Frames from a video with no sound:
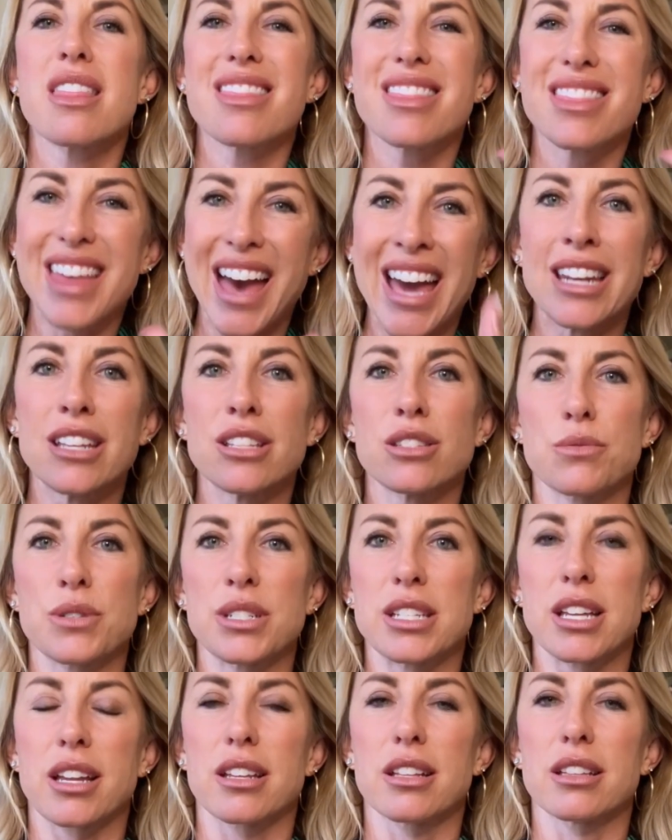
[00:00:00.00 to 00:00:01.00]
That is
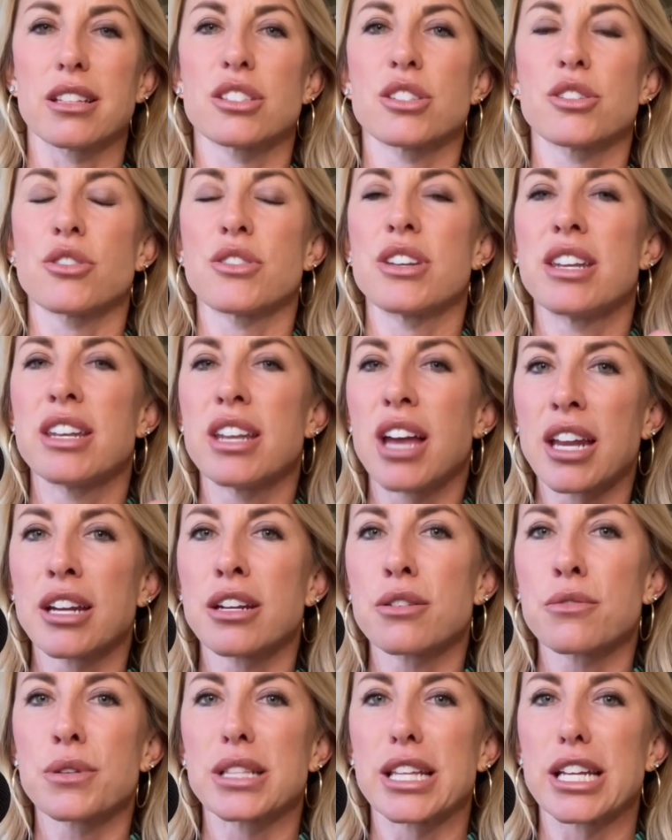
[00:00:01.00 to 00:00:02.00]
ridiculous. You're not
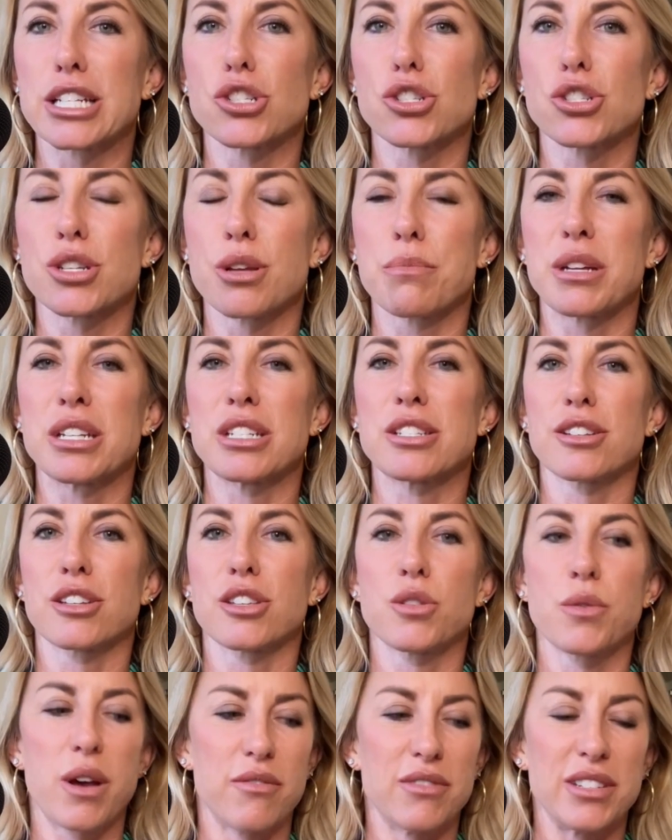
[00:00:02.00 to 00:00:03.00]
in a relationship until
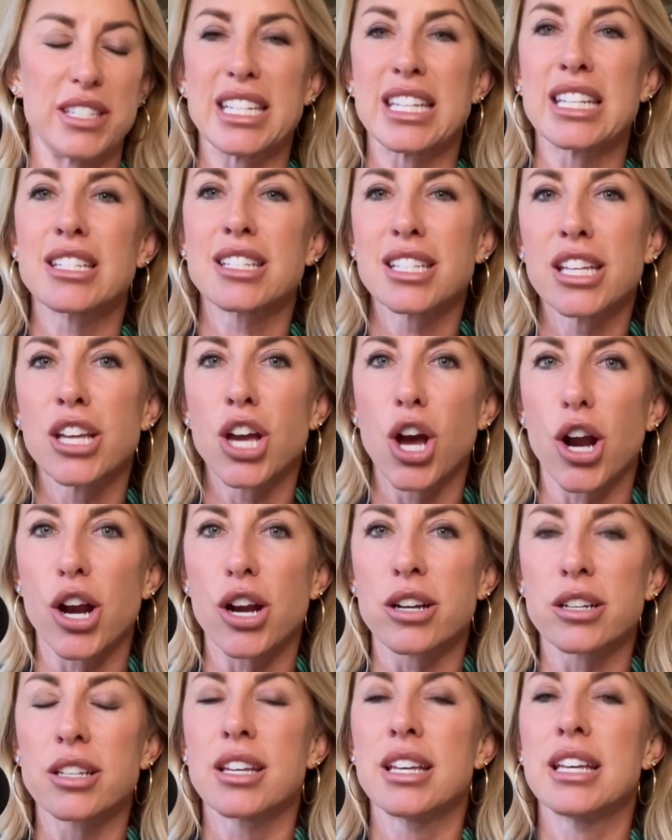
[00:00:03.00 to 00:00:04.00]
you have
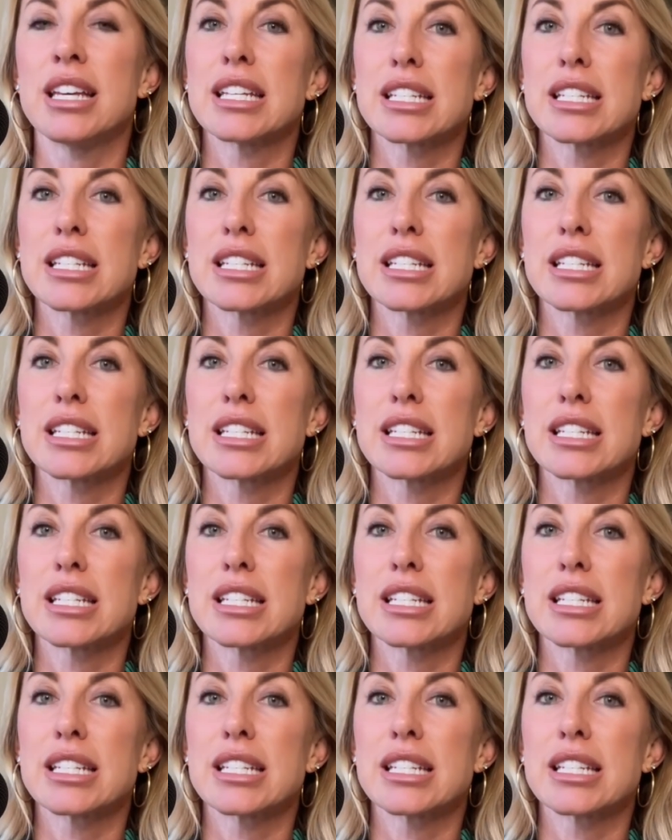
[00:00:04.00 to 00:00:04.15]
DTR'd,